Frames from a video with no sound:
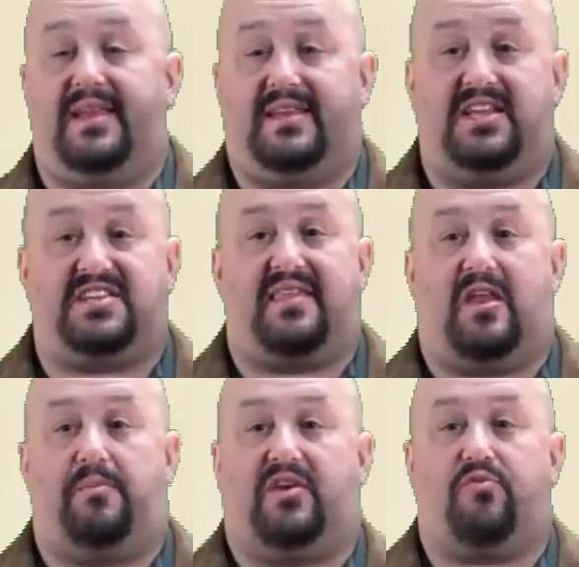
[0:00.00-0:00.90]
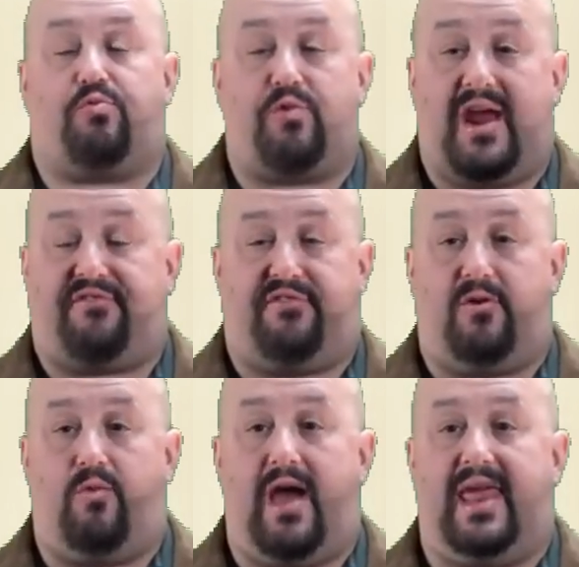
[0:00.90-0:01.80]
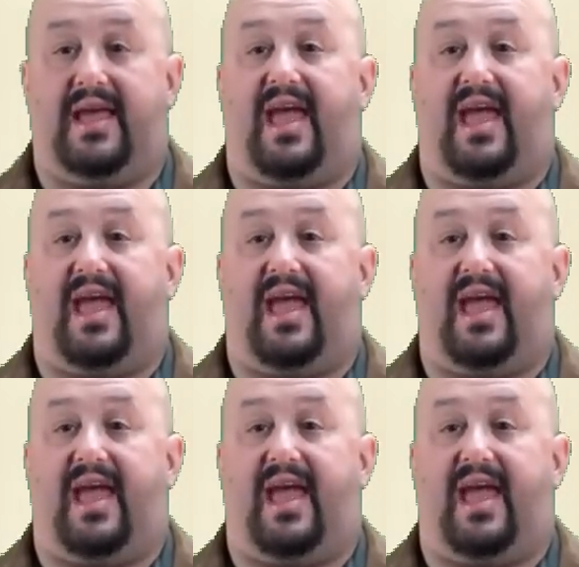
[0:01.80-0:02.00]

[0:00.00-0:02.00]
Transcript: DJ that'll be great for your wedding,